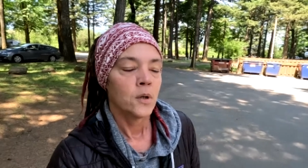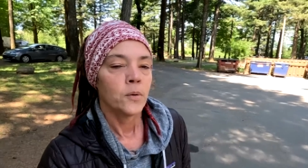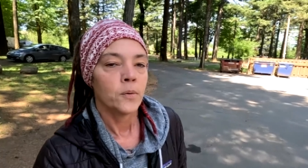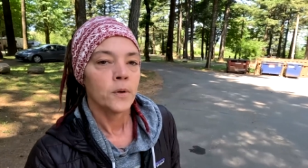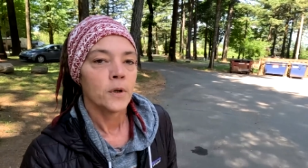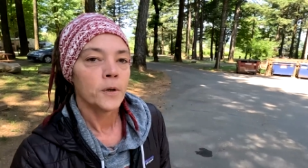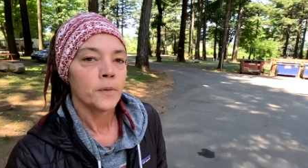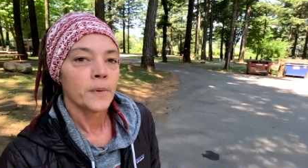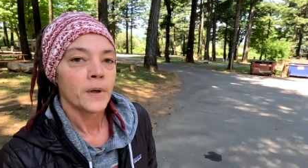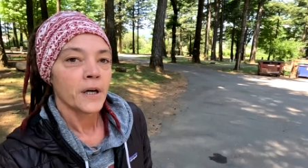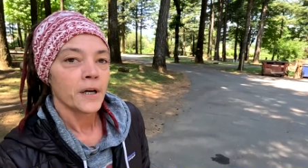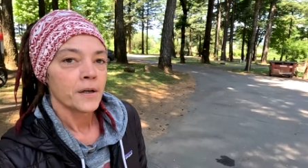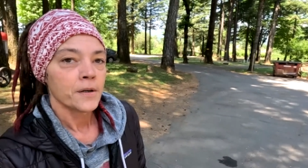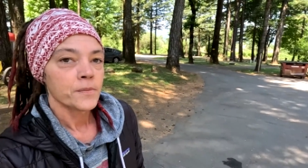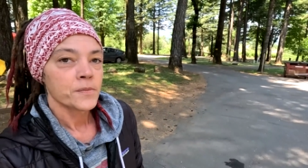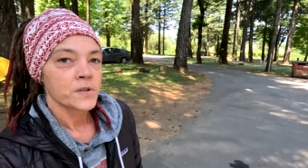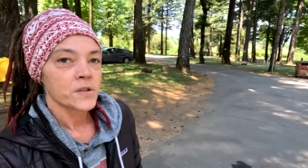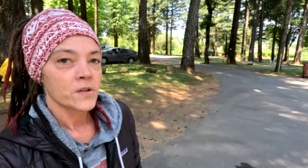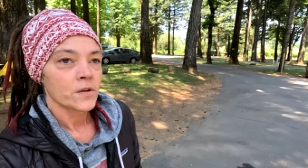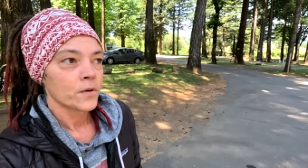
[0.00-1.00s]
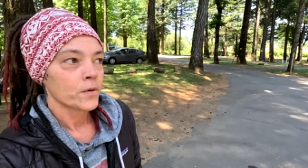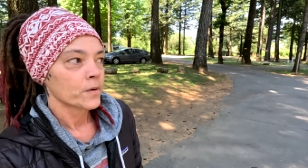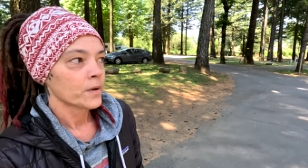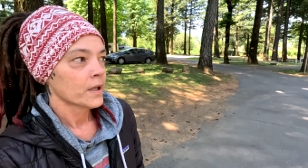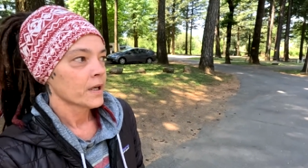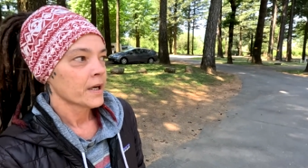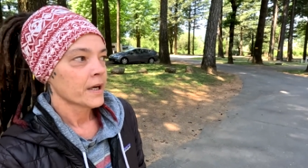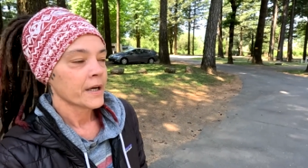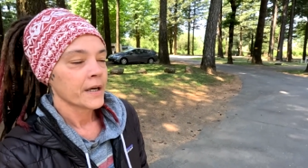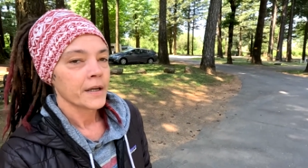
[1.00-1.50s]
Well, I am so
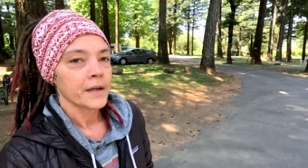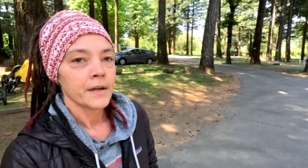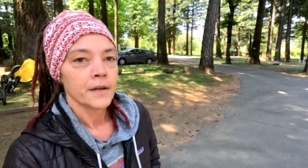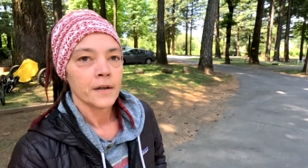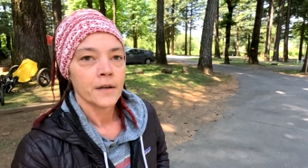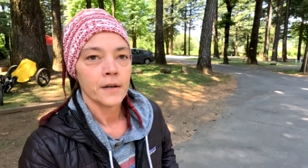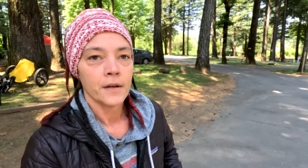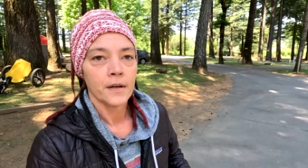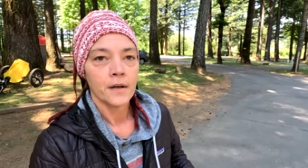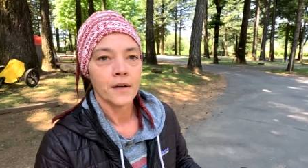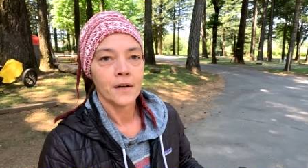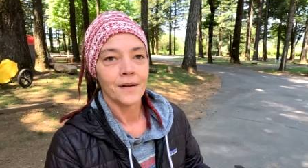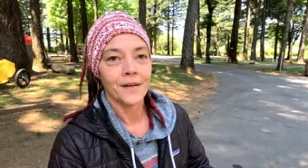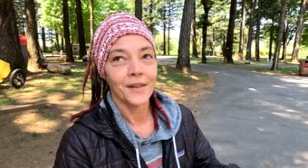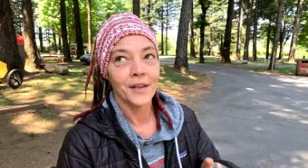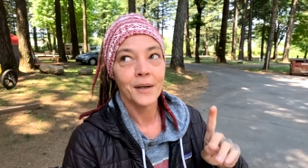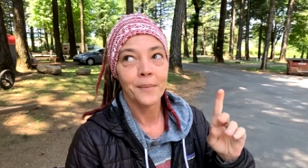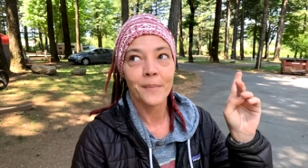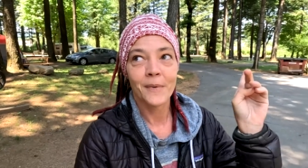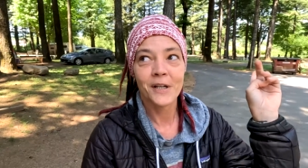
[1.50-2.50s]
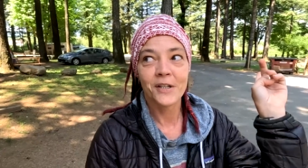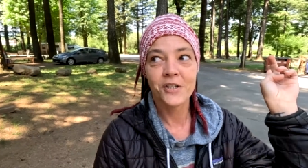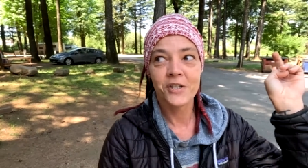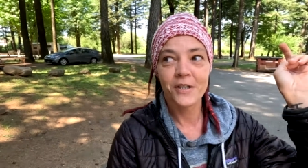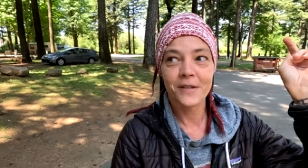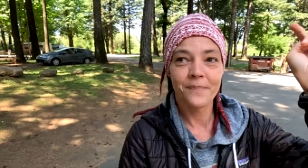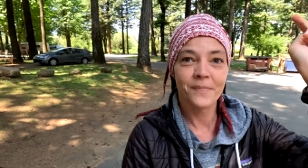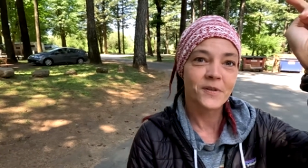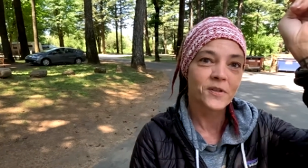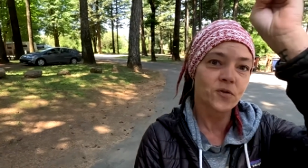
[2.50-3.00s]
glad that my
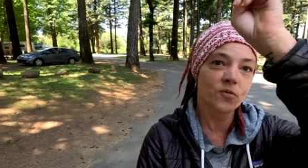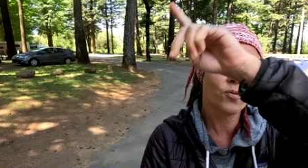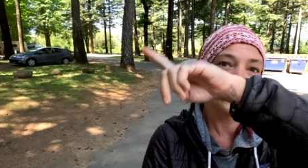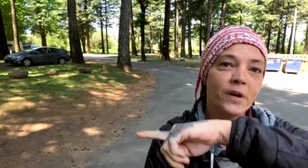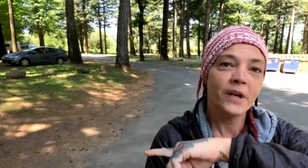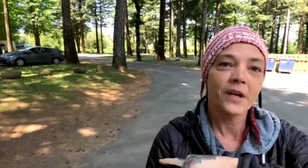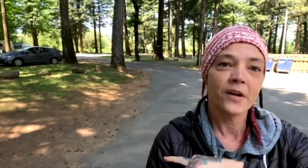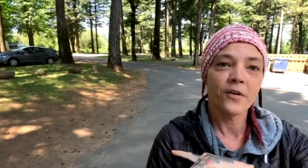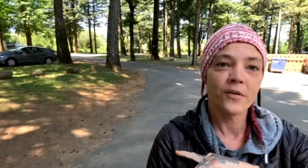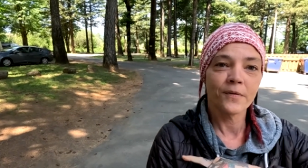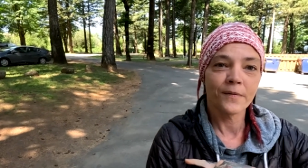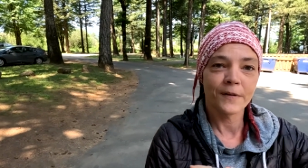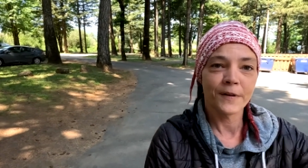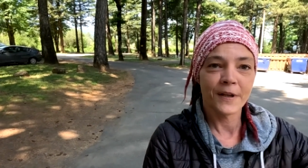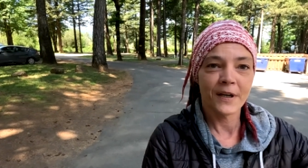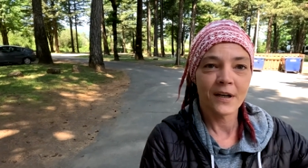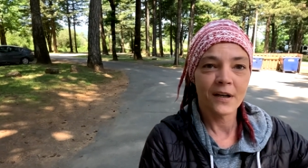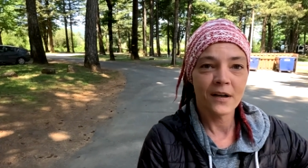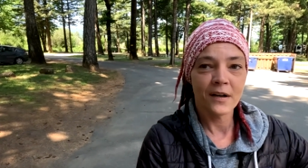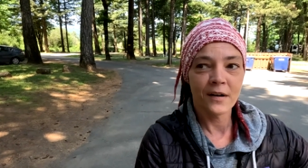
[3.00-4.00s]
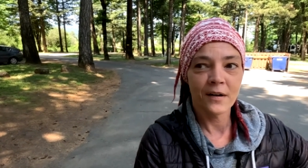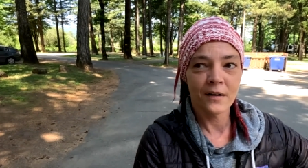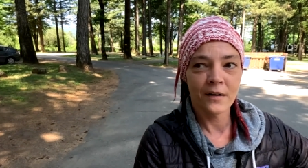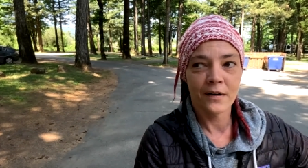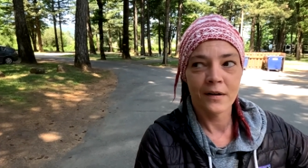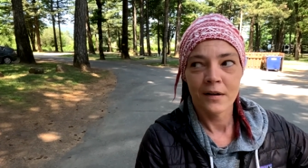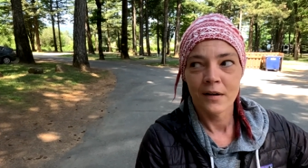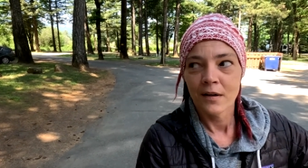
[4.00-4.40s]
Jeep is way over there